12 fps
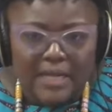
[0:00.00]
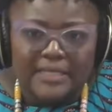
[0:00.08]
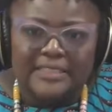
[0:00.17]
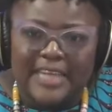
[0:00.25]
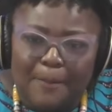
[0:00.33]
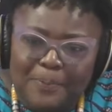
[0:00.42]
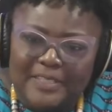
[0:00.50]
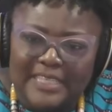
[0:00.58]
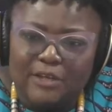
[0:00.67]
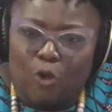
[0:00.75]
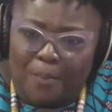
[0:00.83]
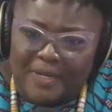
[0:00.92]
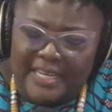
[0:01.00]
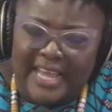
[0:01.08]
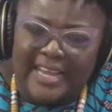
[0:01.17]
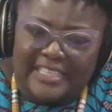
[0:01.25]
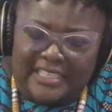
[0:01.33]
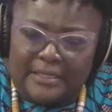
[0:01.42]
Deputy
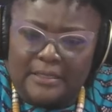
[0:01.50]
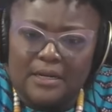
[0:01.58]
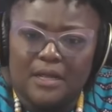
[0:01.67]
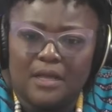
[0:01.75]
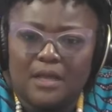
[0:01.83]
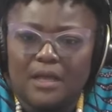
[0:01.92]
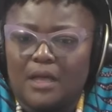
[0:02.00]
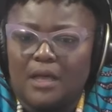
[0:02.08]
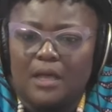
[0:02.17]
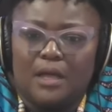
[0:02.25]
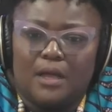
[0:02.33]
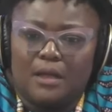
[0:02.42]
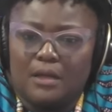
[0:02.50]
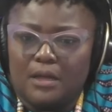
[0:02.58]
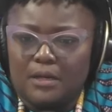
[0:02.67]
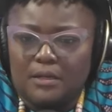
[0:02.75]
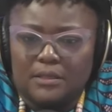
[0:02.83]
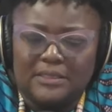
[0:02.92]
Communication
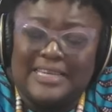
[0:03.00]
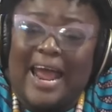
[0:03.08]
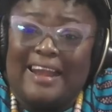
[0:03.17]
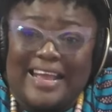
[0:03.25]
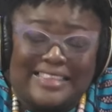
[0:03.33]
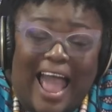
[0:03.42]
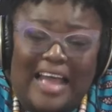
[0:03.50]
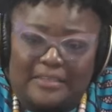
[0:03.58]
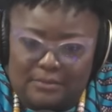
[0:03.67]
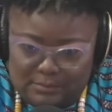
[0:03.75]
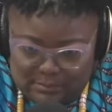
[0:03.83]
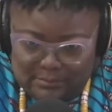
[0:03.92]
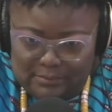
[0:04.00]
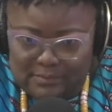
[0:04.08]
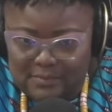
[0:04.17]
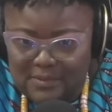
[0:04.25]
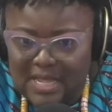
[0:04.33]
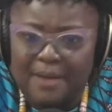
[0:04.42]
Director,
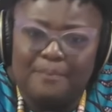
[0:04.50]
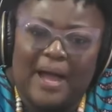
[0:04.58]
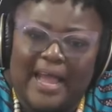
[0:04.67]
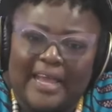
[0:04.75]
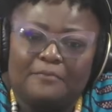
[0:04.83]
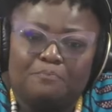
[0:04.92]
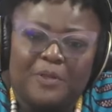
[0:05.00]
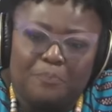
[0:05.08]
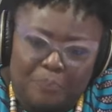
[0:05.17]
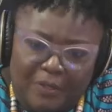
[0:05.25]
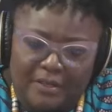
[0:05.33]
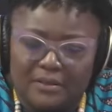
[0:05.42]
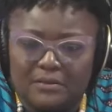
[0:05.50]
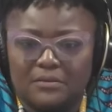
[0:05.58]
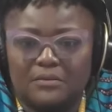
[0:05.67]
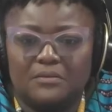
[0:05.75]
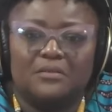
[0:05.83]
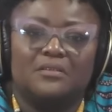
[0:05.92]
Emma NPP.
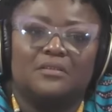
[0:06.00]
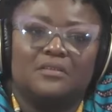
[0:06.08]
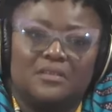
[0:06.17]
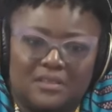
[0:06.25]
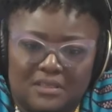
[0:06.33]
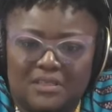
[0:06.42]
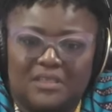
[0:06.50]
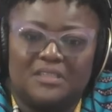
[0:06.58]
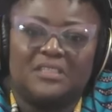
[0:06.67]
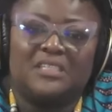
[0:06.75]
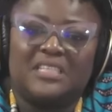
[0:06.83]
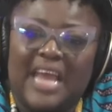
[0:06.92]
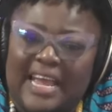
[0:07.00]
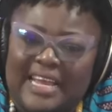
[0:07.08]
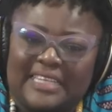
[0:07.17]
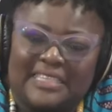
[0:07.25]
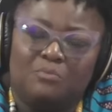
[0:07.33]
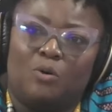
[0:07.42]
You see, I
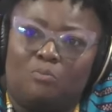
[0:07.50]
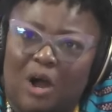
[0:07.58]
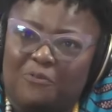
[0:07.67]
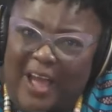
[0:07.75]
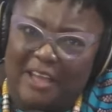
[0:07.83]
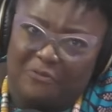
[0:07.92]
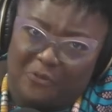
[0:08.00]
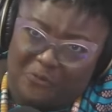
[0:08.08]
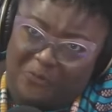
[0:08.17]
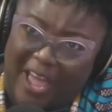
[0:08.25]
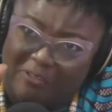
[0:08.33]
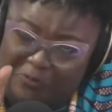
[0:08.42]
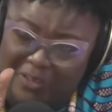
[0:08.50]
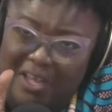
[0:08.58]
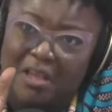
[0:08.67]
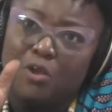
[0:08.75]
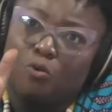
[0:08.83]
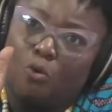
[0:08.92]
see more five.
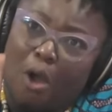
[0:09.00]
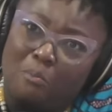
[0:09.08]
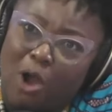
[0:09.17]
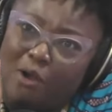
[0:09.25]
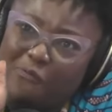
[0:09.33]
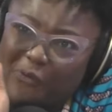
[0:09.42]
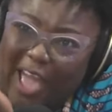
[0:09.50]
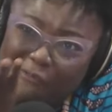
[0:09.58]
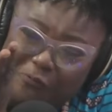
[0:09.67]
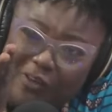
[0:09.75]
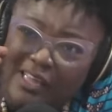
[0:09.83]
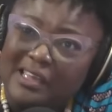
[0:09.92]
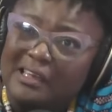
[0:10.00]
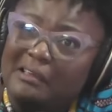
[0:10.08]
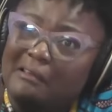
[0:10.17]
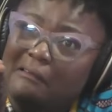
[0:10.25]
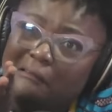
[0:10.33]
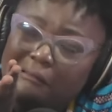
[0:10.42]
Come on, five.
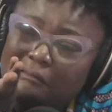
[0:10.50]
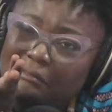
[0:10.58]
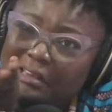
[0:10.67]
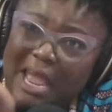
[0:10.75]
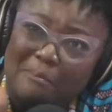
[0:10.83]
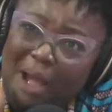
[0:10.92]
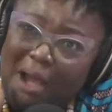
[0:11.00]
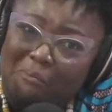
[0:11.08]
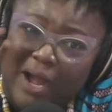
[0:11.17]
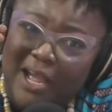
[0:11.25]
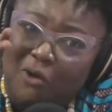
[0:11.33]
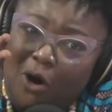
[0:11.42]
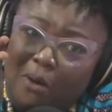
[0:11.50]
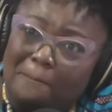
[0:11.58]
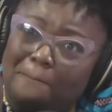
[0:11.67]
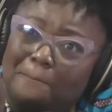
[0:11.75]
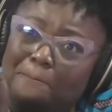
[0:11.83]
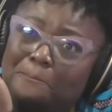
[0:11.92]
Near my
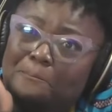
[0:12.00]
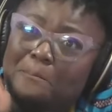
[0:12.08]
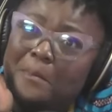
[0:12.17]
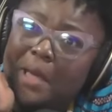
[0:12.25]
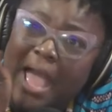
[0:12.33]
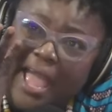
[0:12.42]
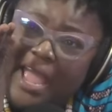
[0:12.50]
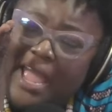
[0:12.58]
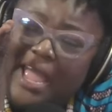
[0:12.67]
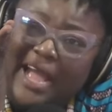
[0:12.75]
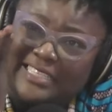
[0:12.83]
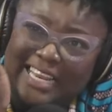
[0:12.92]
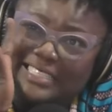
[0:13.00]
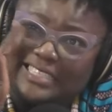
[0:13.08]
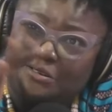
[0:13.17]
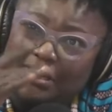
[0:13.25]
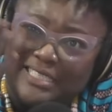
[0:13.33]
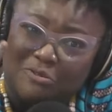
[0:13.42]
wire, Ashanti
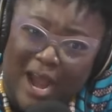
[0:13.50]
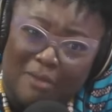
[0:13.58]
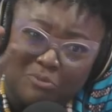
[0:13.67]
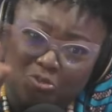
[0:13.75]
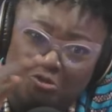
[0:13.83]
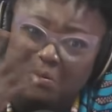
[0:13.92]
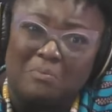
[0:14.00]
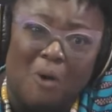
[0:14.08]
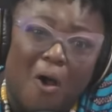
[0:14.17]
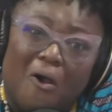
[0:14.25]
region crowd, moon to me more.